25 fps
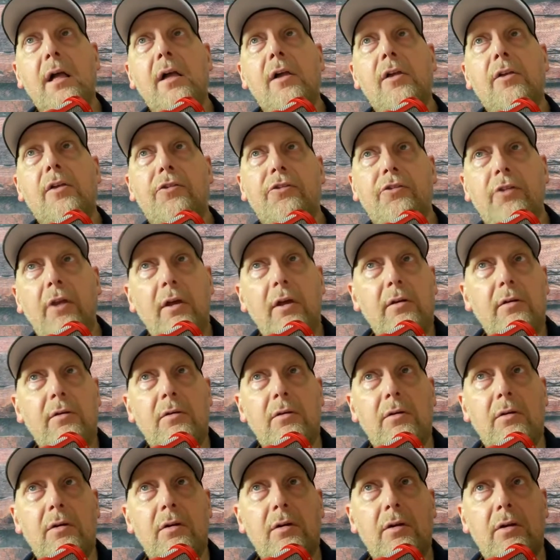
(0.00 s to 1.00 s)

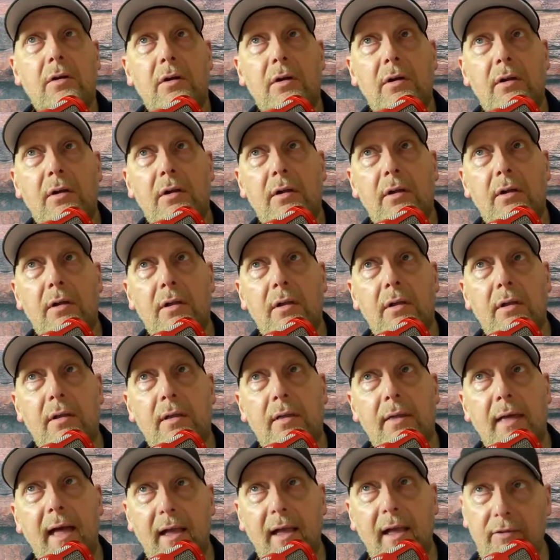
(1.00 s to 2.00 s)
So,
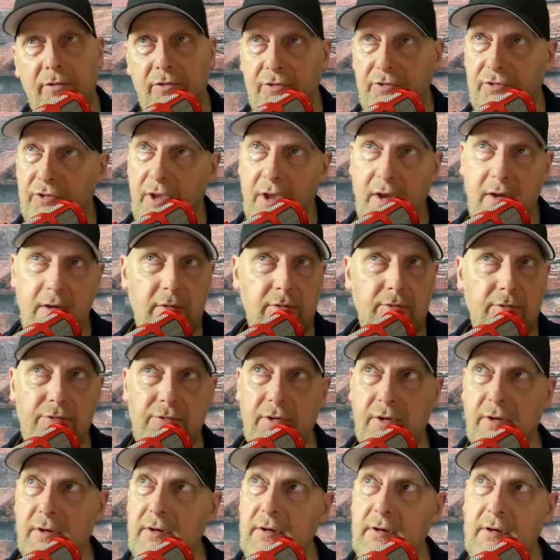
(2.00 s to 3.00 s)
that's so
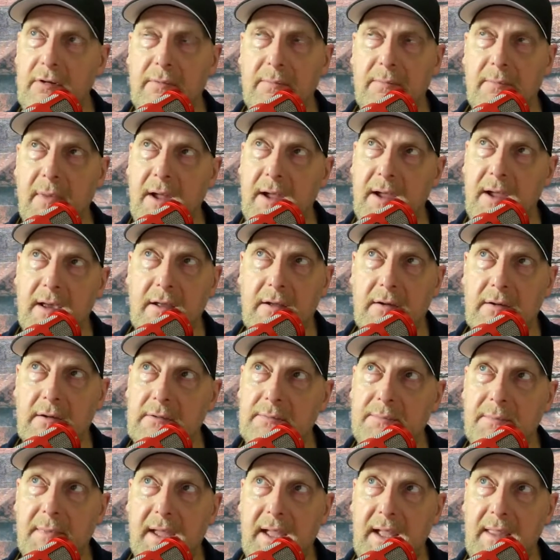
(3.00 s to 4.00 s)
true. My
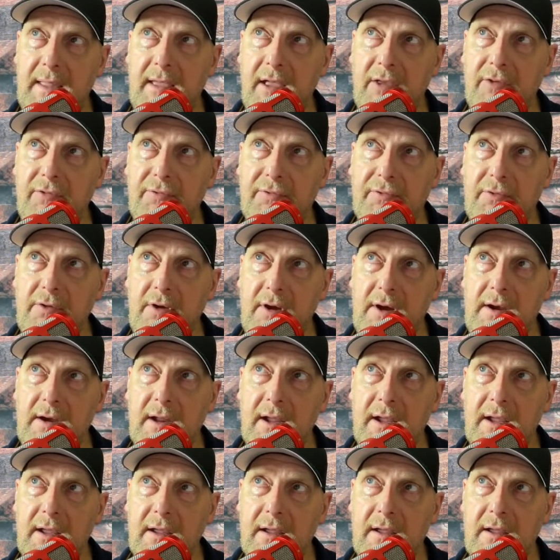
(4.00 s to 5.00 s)
God, mate, that's
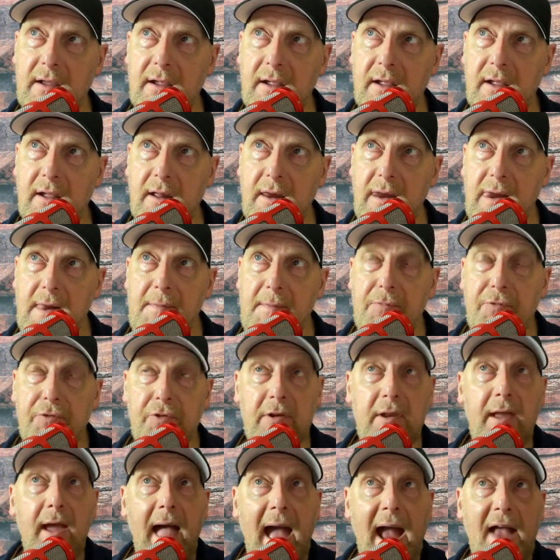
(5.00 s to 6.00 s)
frightening. So,
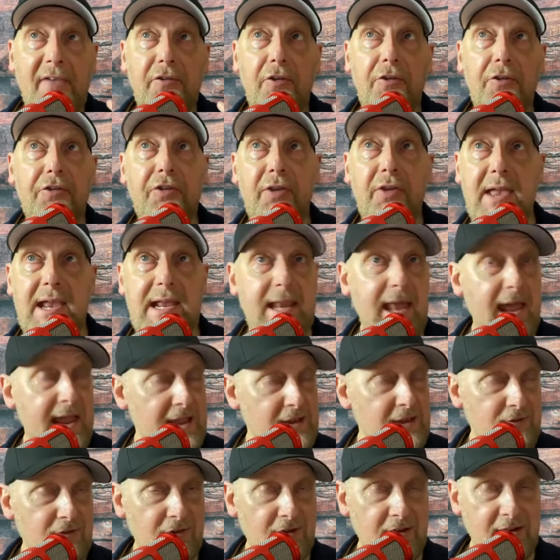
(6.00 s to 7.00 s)
like, as a
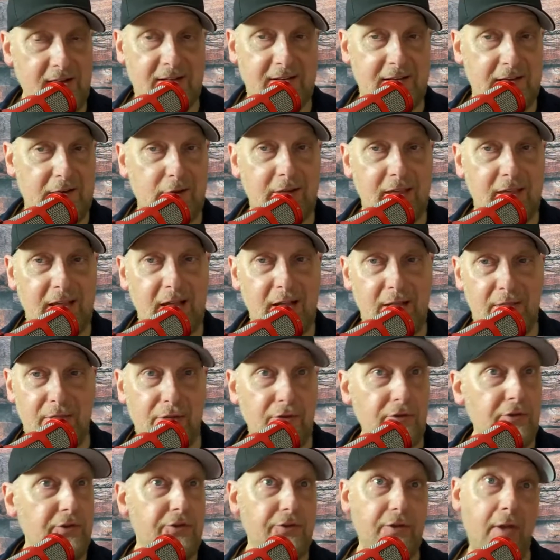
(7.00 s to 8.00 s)
teenager, looking at
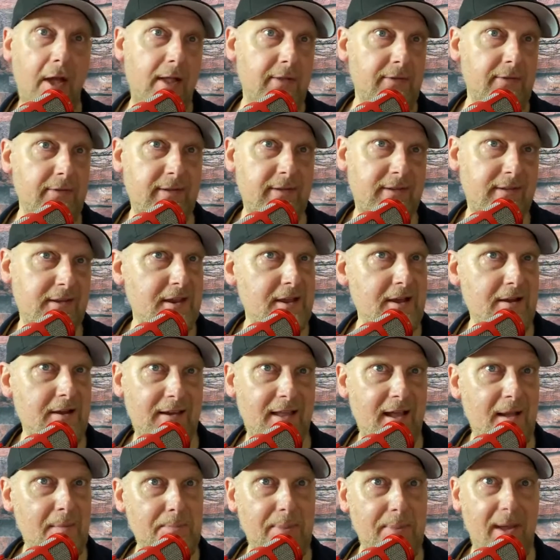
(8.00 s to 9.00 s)
The Sun,
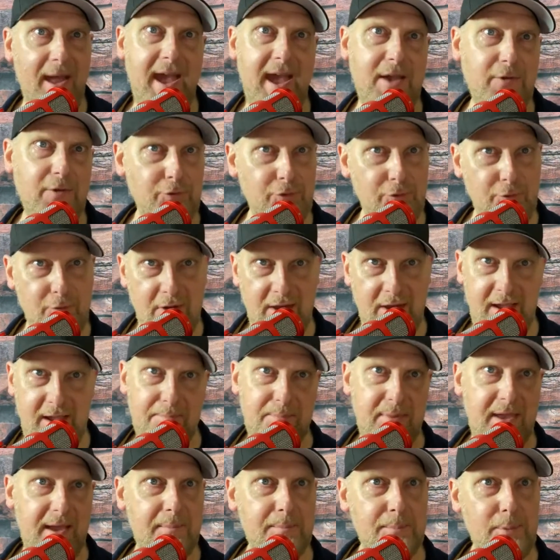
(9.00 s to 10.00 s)
like page 3,
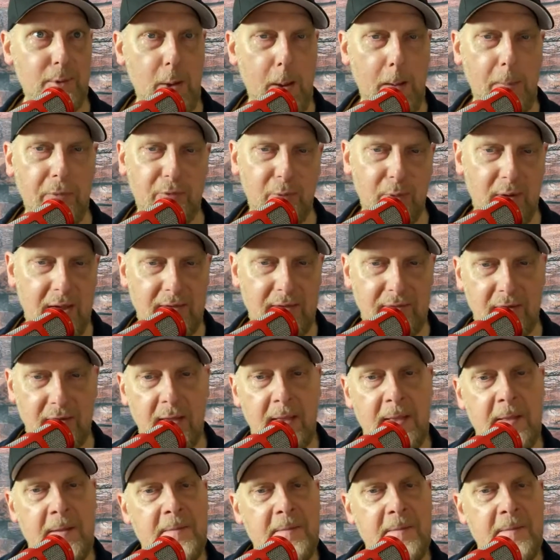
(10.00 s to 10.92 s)
big boobs, whatever,